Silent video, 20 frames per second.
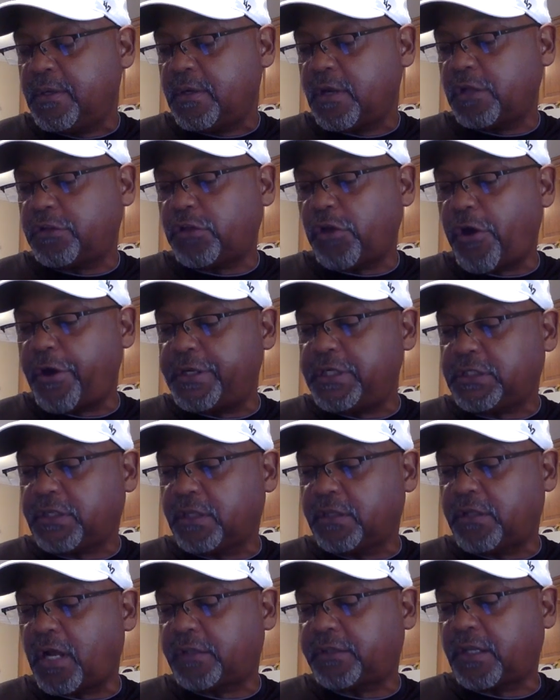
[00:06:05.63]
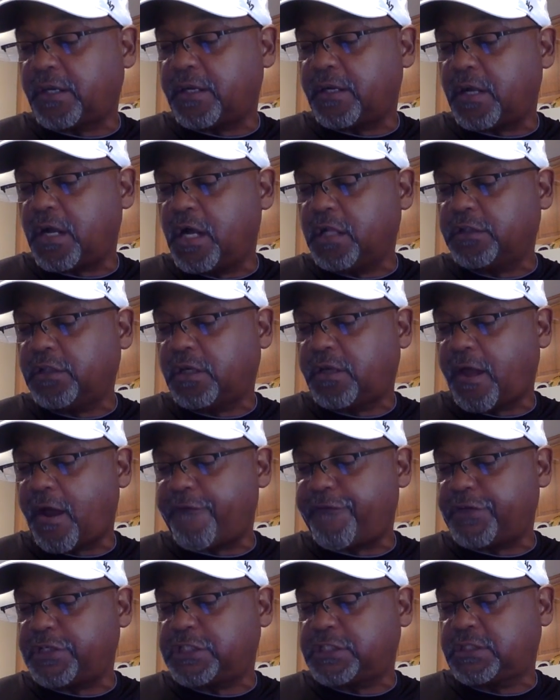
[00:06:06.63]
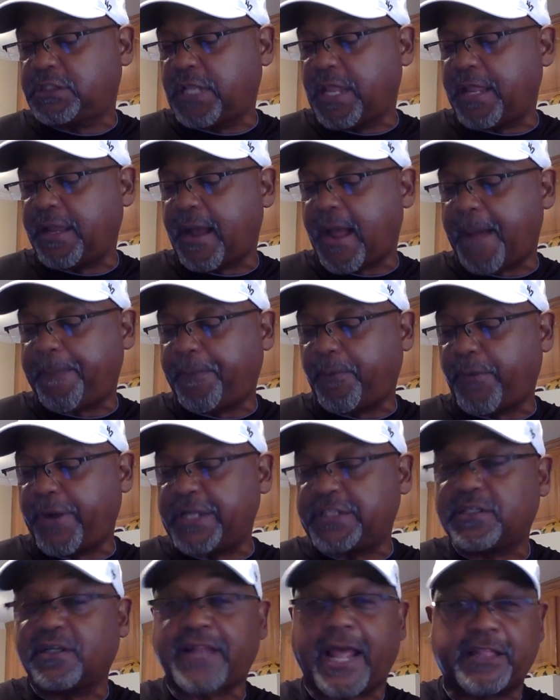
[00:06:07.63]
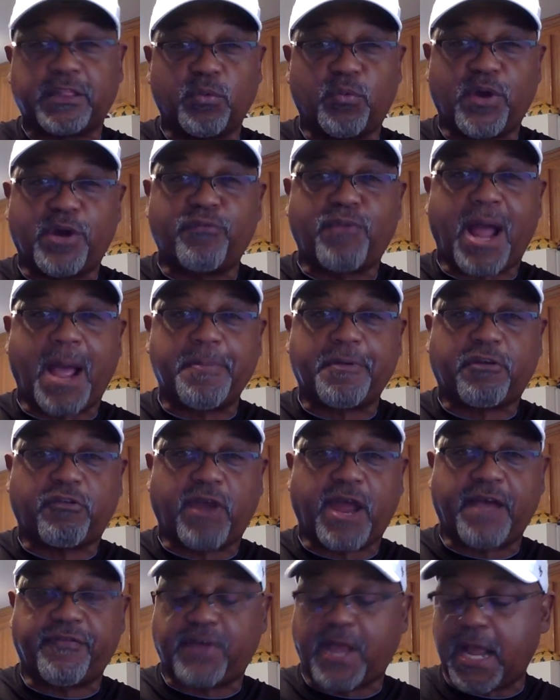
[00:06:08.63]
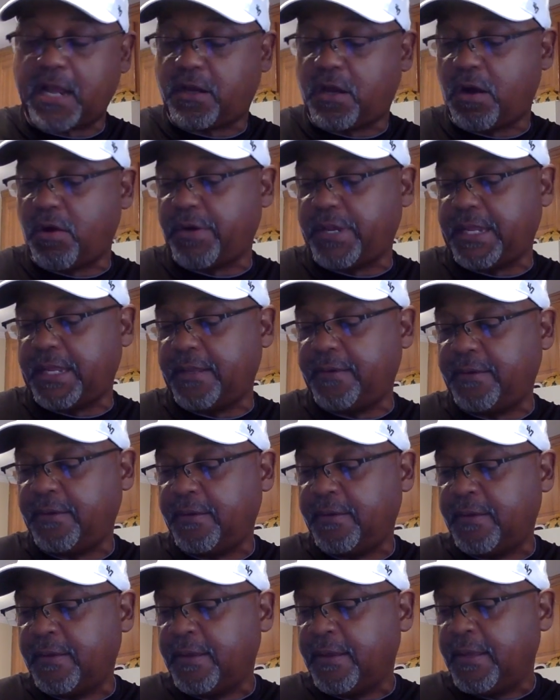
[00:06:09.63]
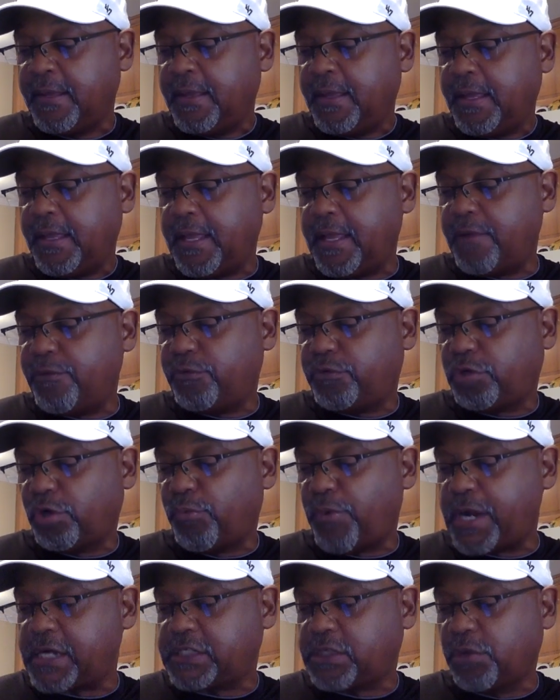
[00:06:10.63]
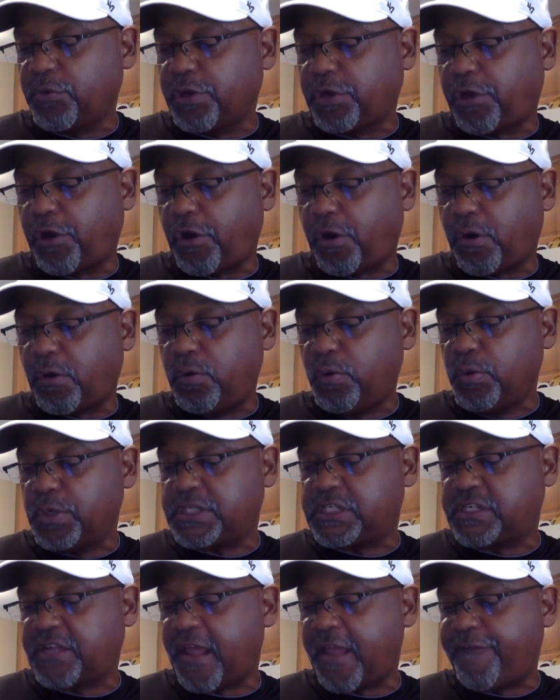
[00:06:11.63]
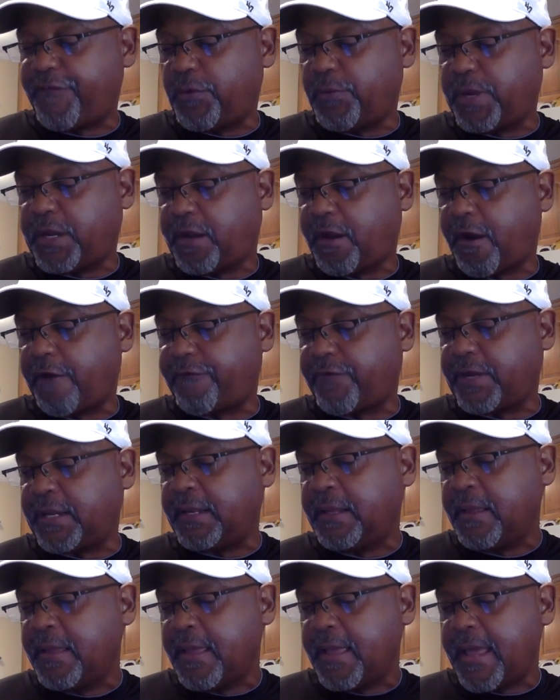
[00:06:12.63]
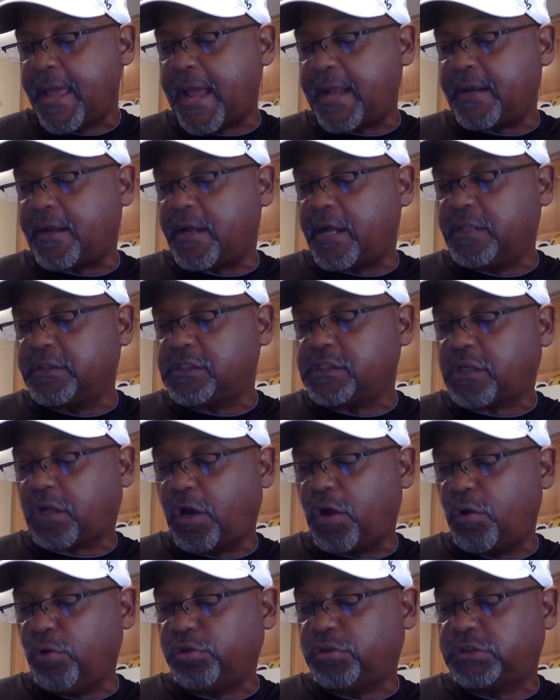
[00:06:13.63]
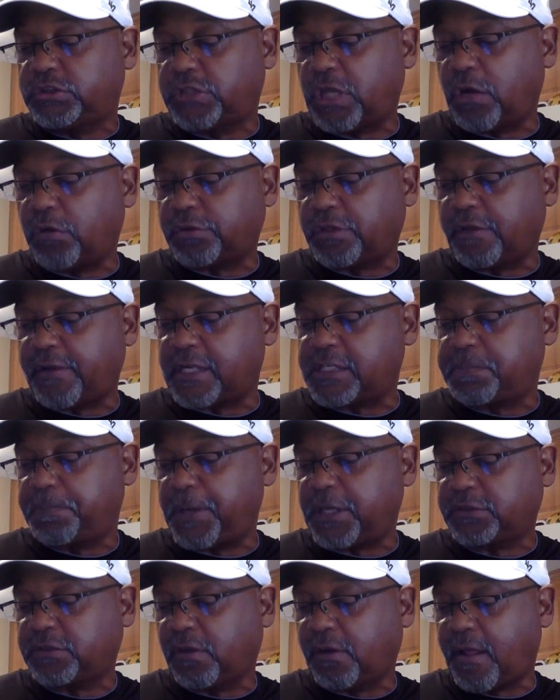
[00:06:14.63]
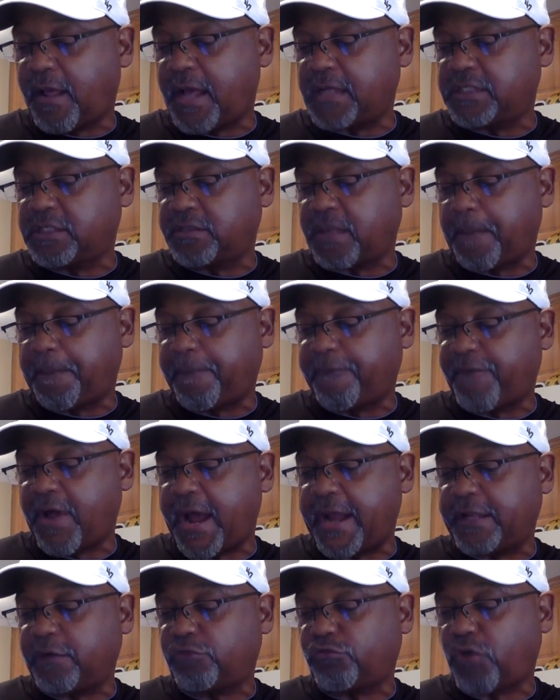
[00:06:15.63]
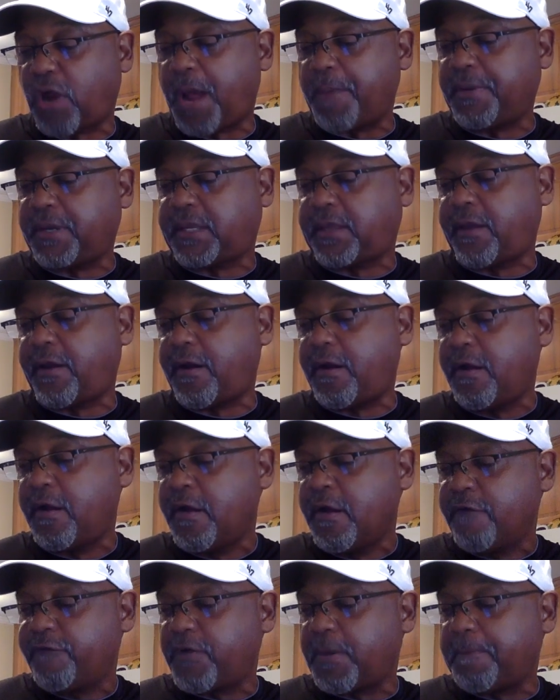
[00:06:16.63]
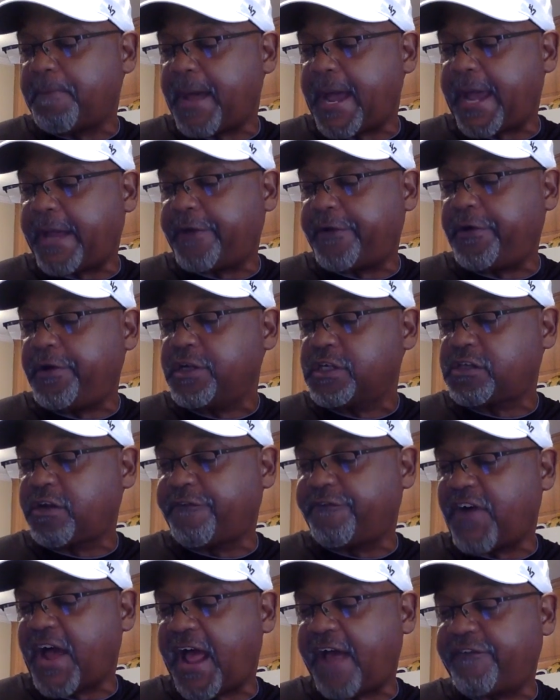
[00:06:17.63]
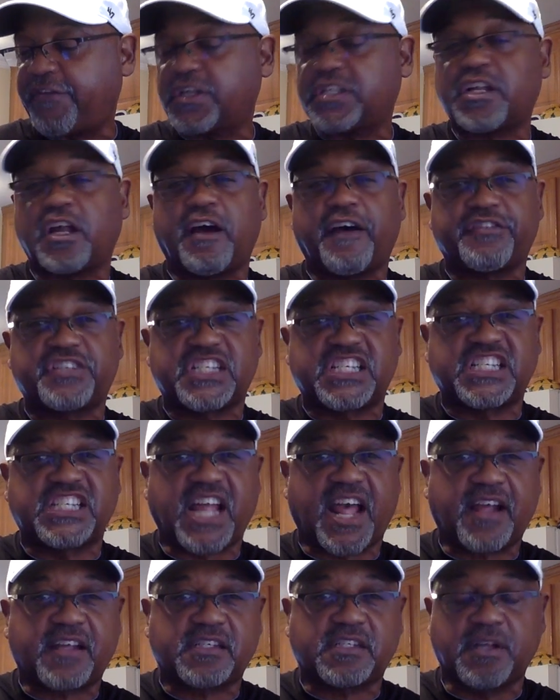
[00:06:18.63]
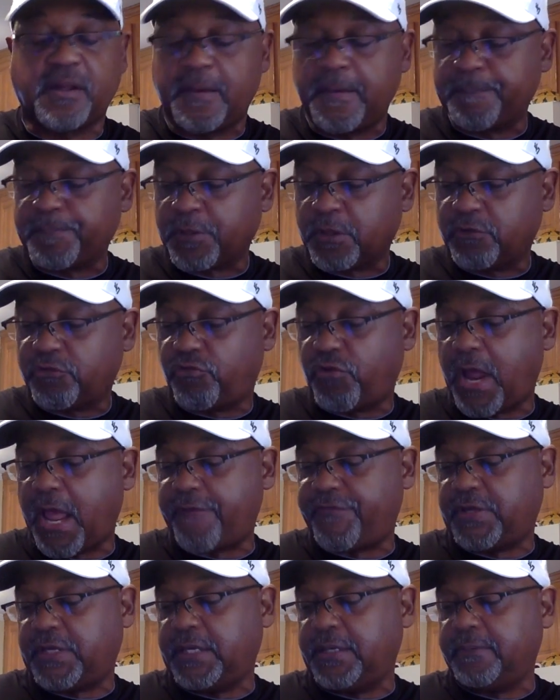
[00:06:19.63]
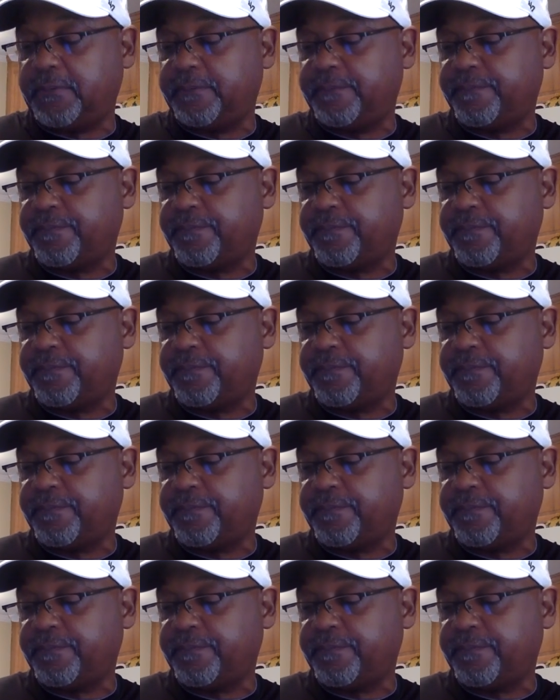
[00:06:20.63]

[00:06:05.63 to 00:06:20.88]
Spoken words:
authorities conducted an undercover sting operation like the one Robert Kraft got caught in, and to rescue the girl, who is safe and recovering at an undisclosed shelter that specializes in providing trauma care for minor survivors of sex trafficking.